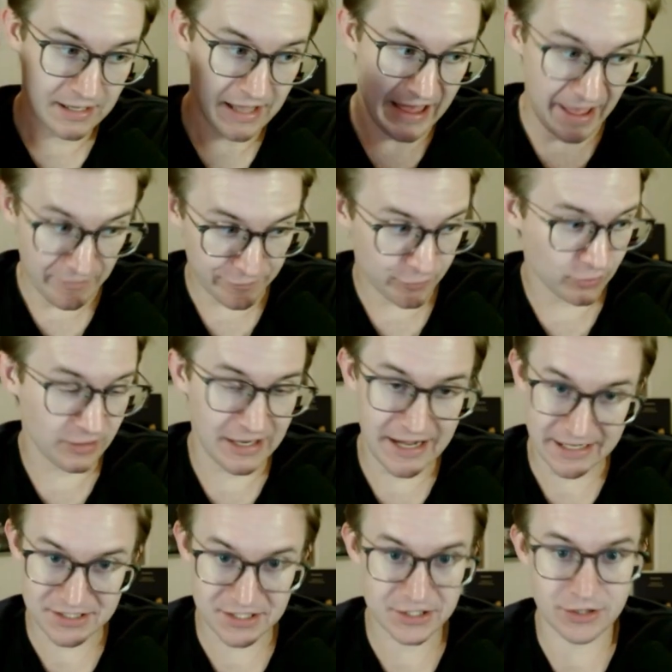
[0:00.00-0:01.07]
effort and
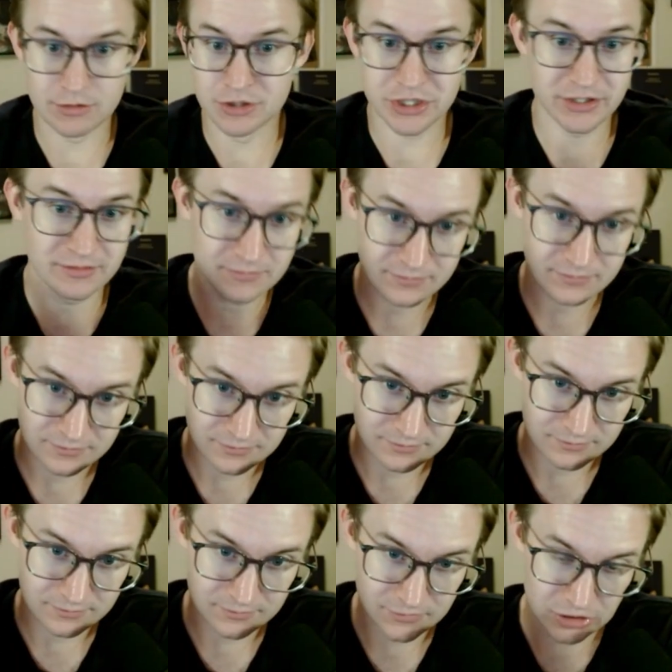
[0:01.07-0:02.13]
execution
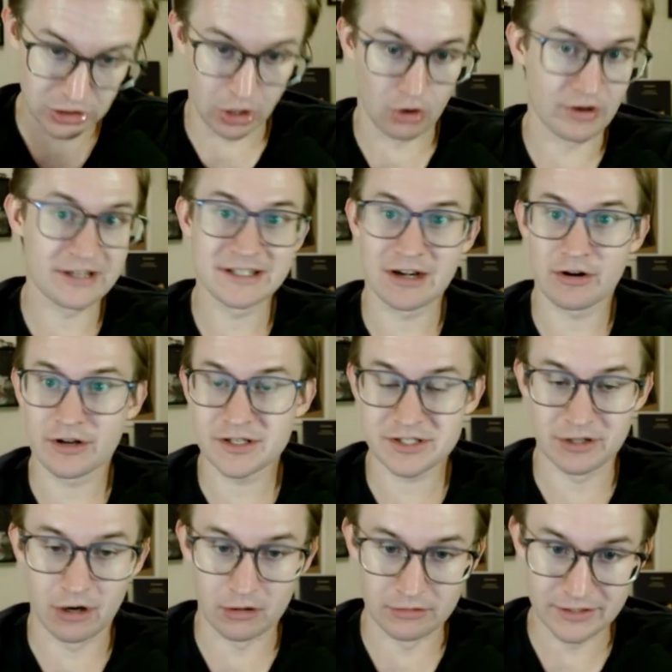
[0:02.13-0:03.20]
guarding Darius
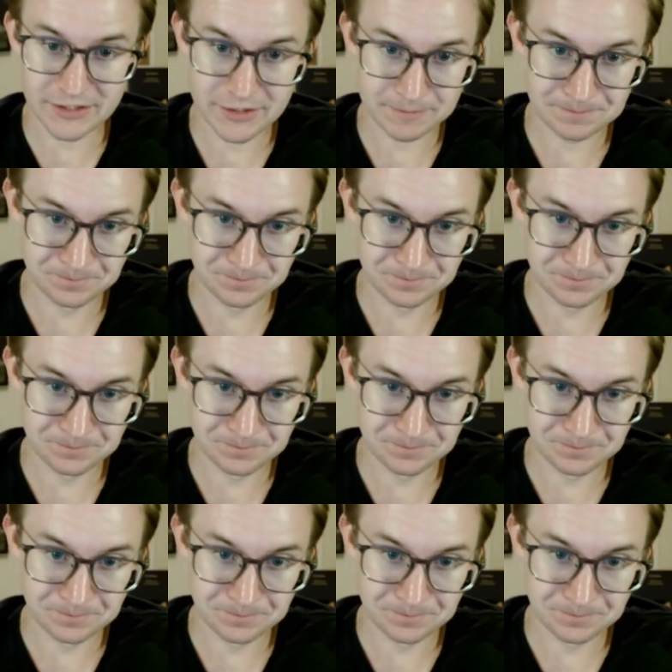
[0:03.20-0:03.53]
Garland,